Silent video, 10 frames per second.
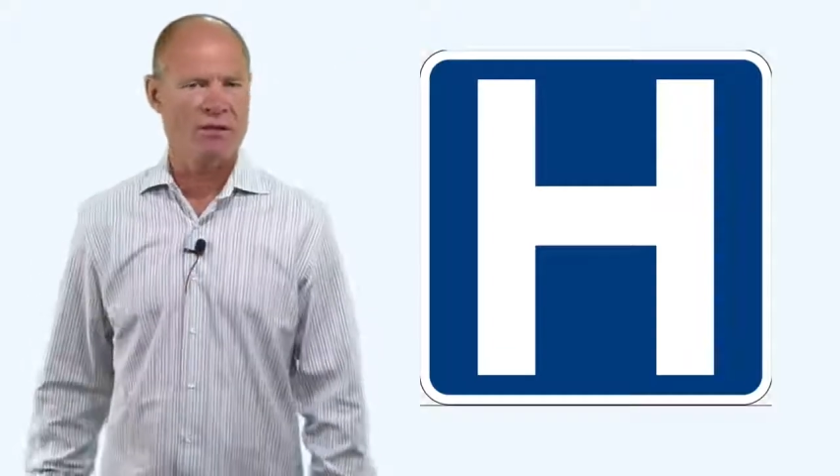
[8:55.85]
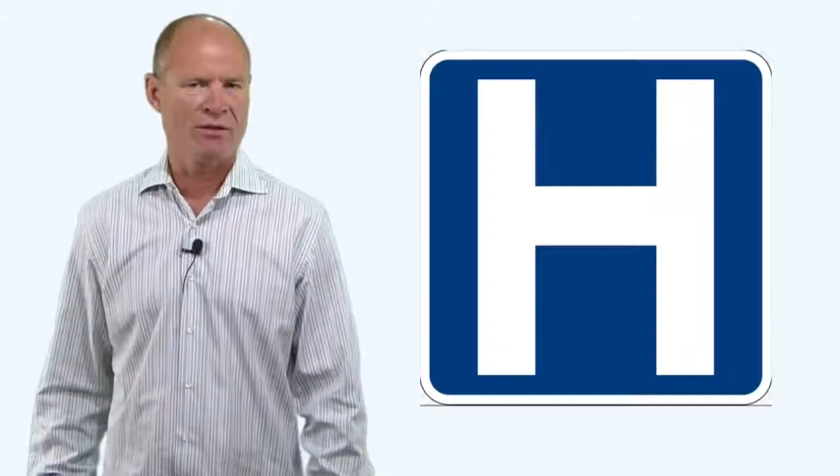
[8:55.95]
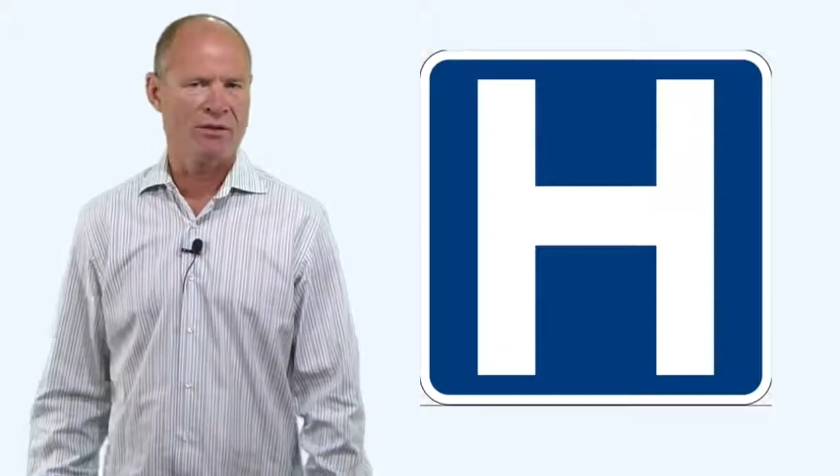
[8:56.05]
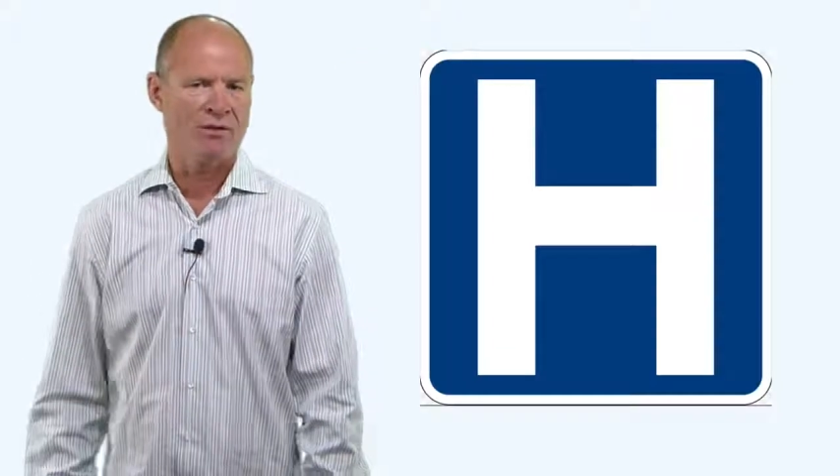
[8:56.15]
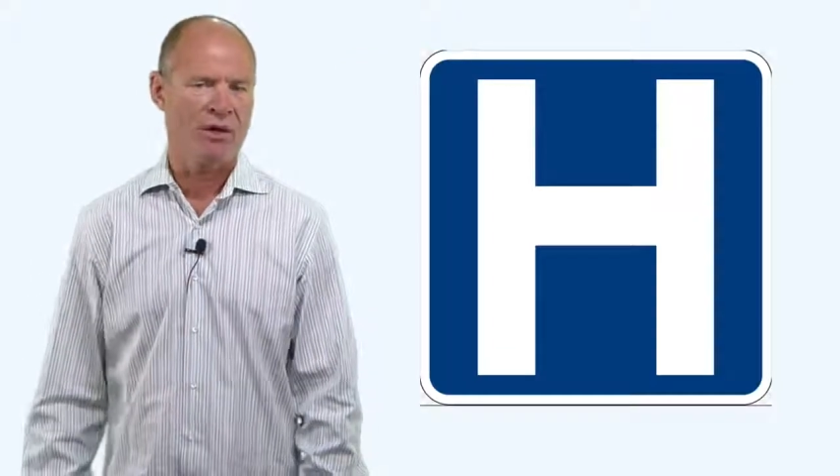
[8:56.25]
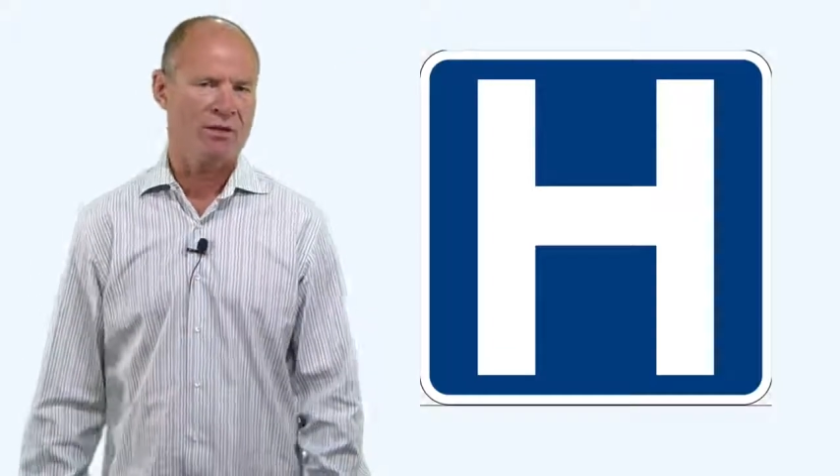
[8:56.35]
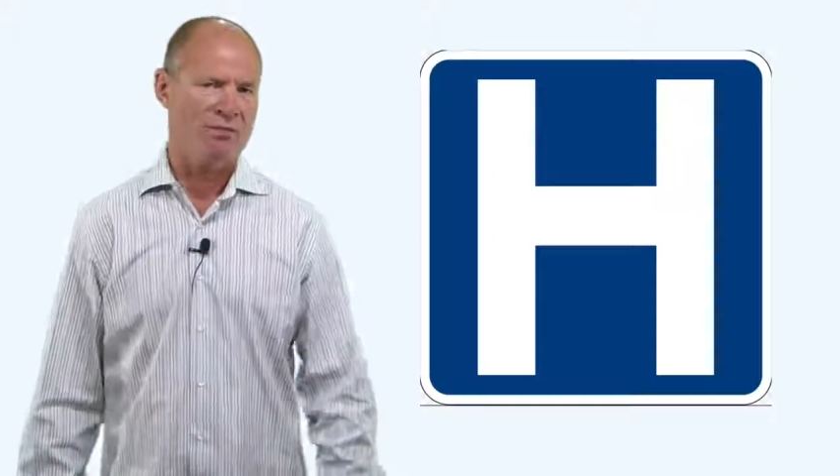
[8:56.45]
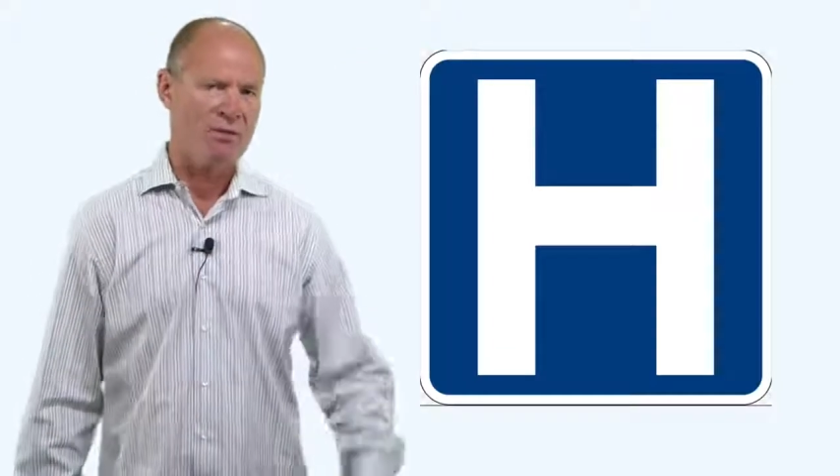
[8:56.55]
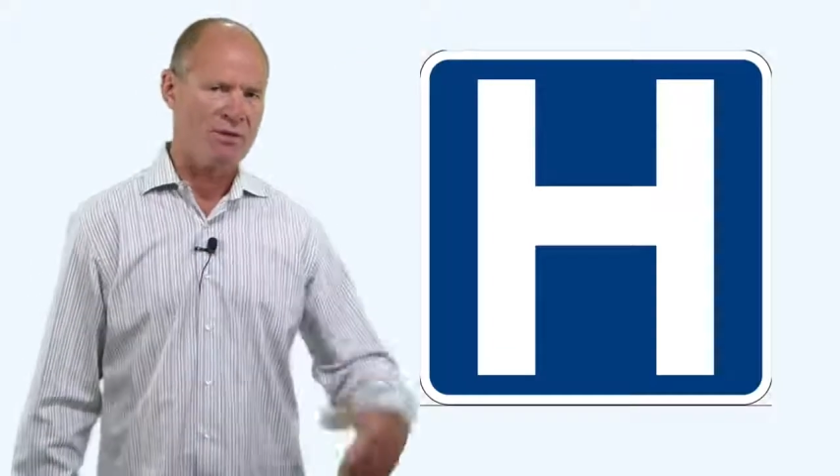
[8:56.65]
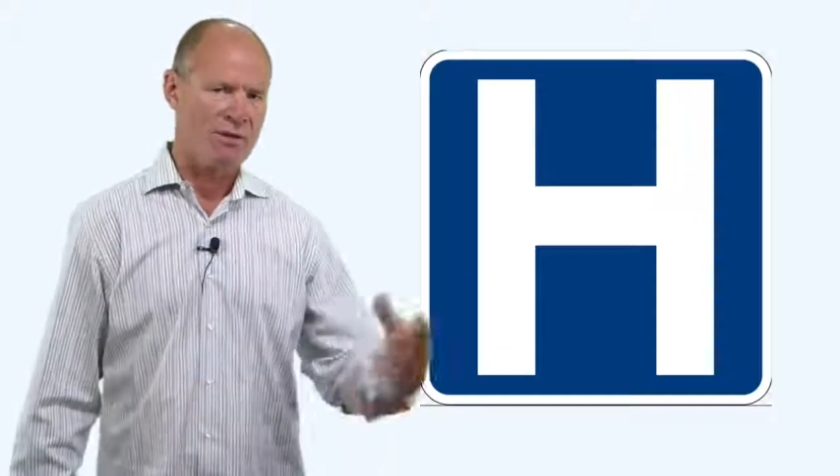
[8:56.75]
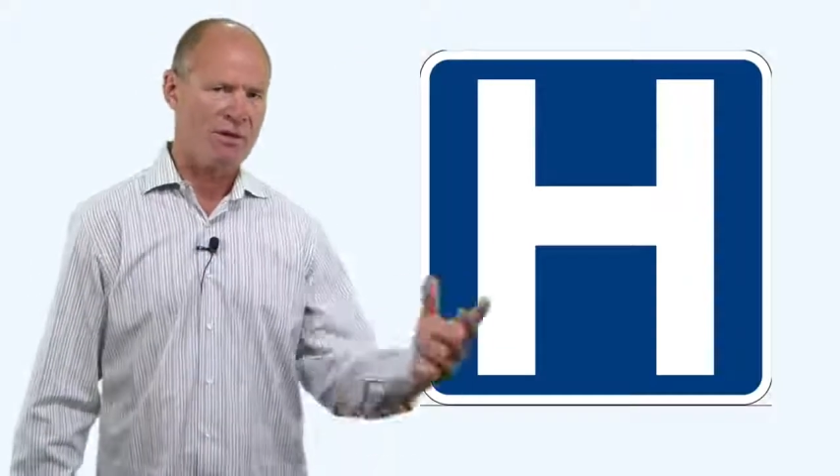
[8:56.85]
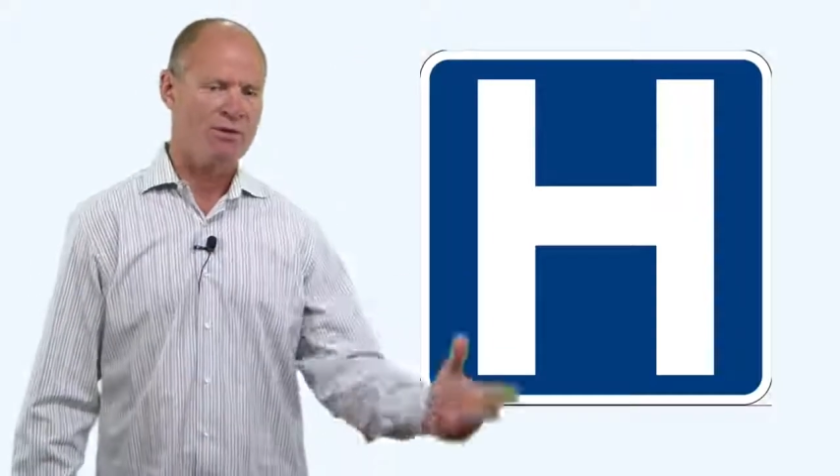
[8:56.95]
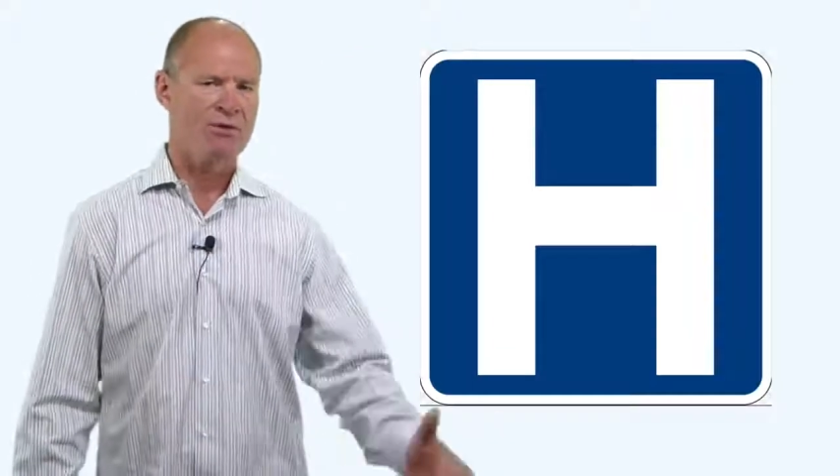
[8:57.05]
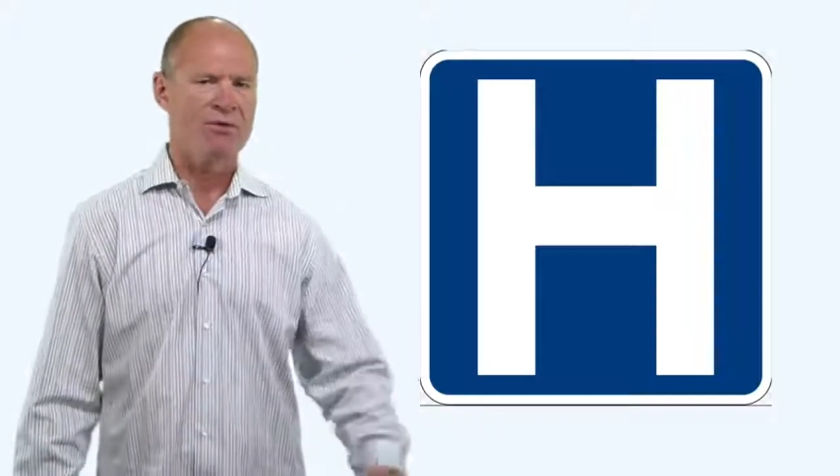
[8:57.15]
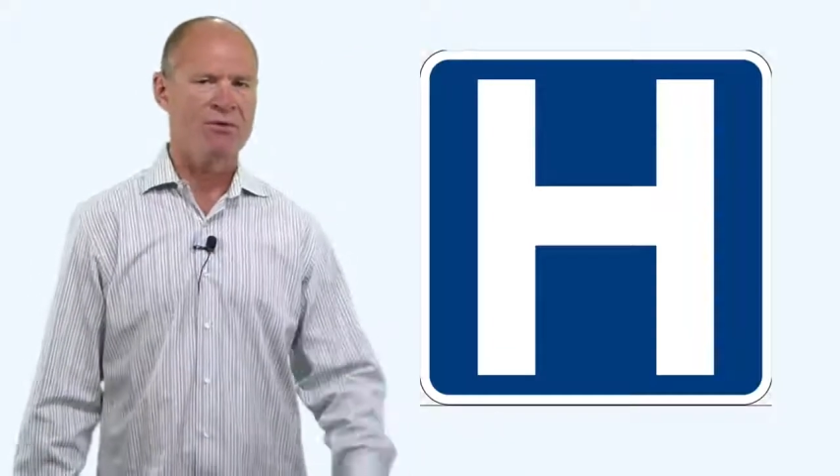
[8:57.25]
telling you of hospitals and
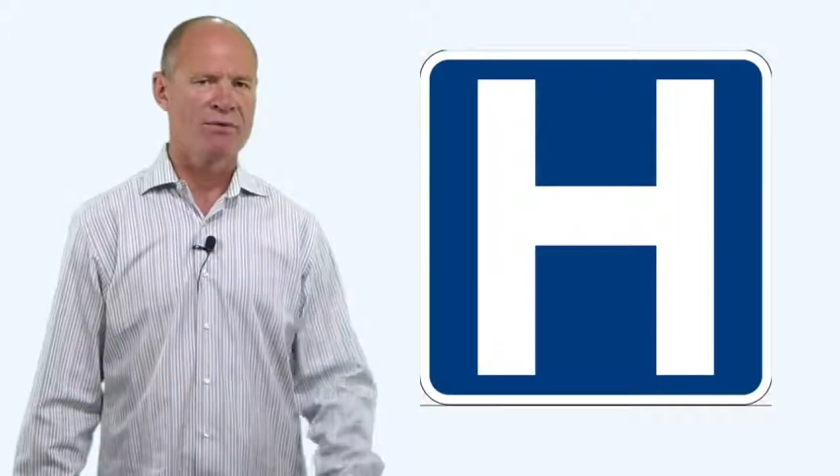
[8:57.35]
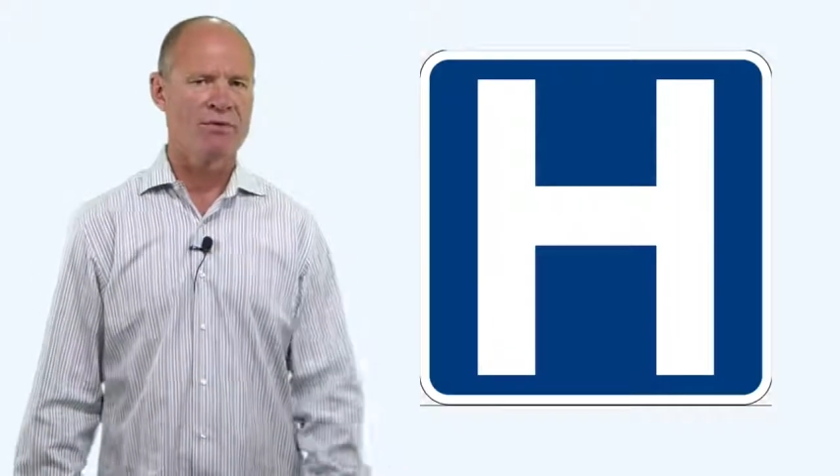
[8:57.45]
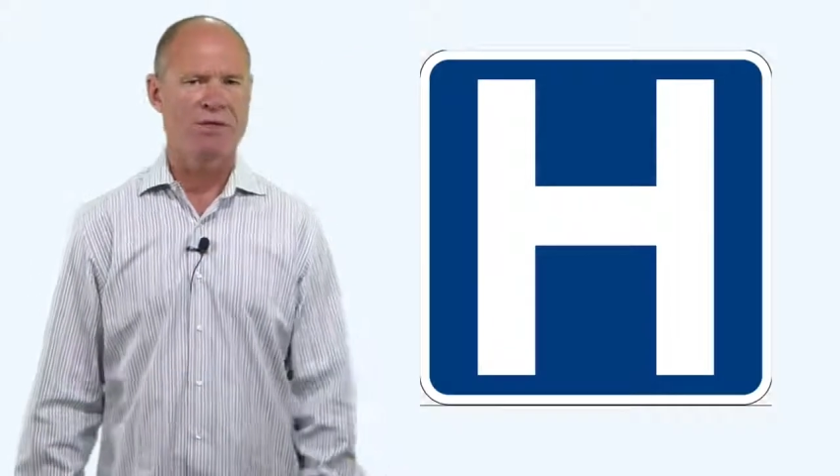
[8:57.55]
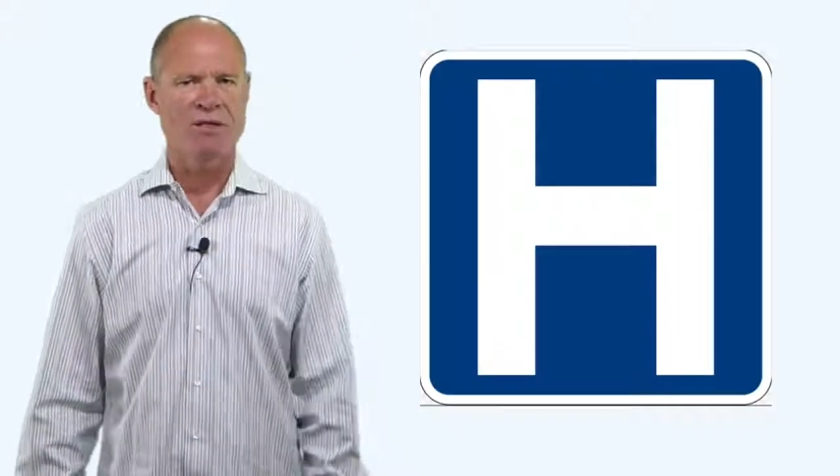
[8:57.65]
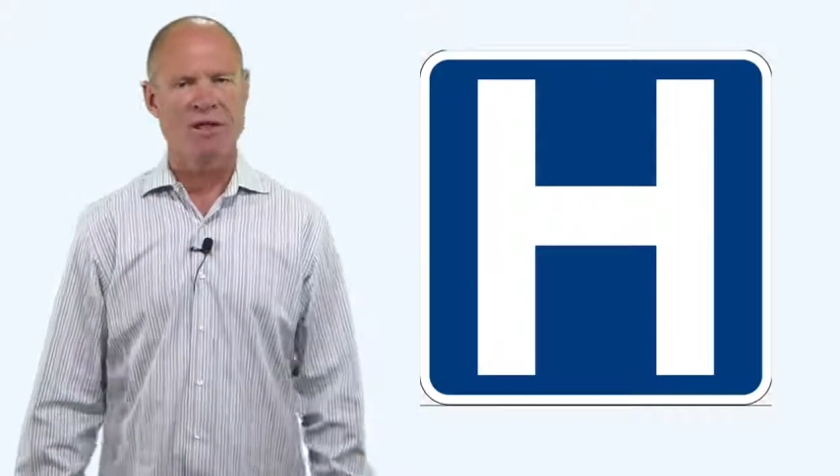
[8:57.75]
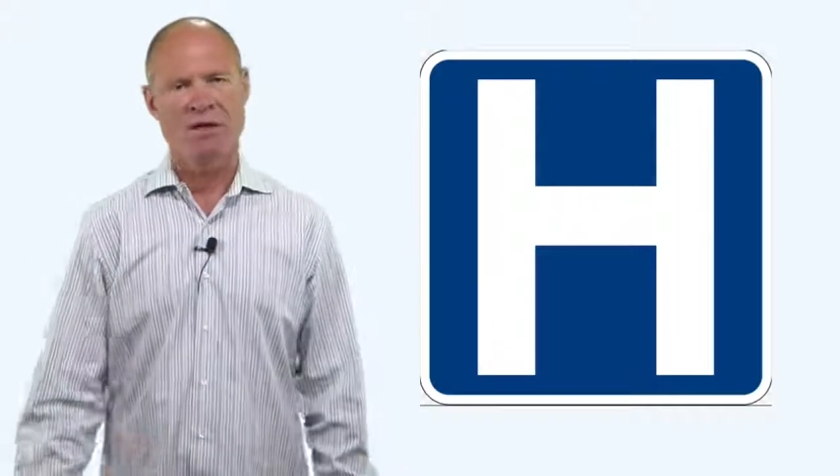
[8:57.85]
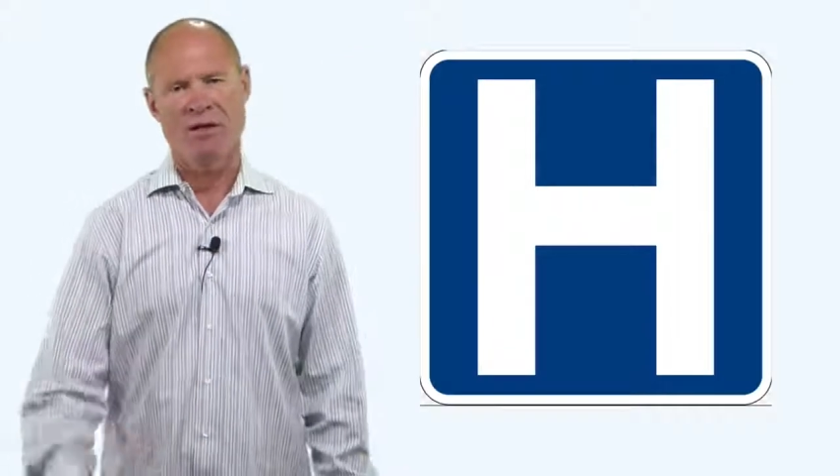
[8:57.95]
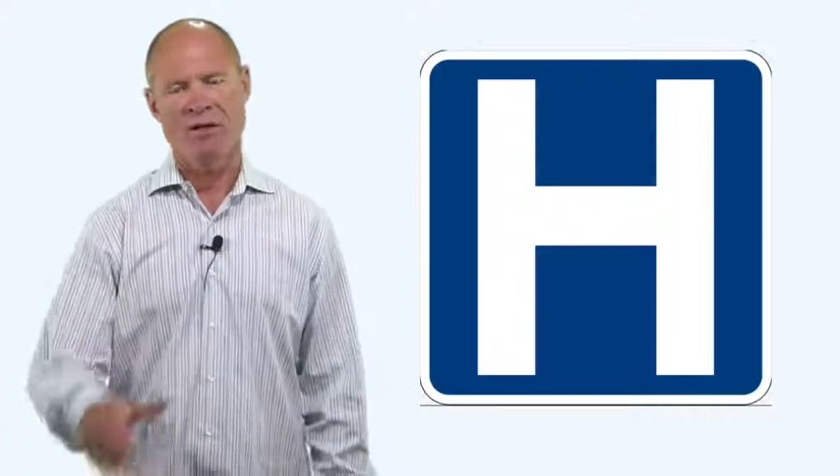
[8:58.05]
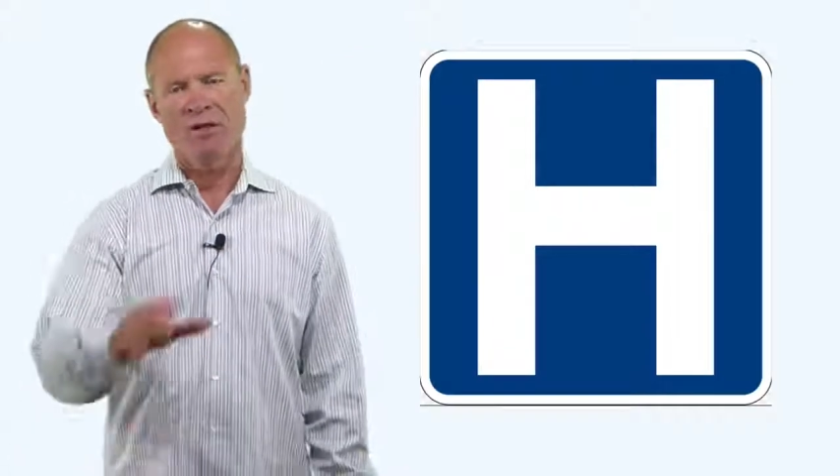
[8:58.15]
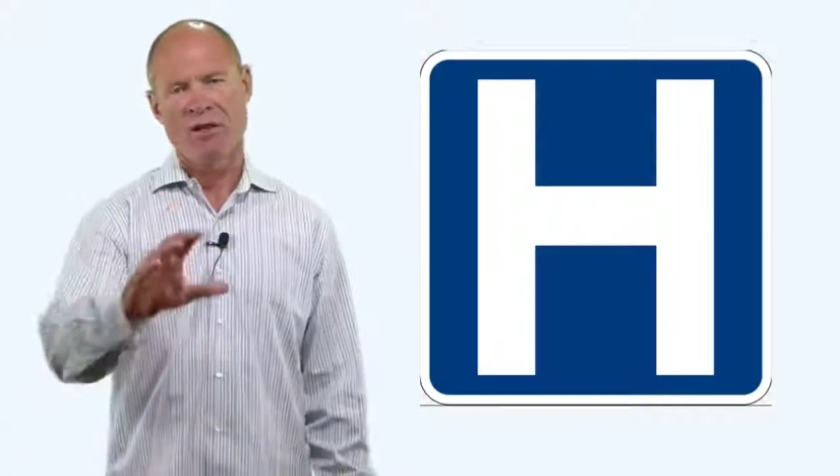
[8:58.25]
other services in the area.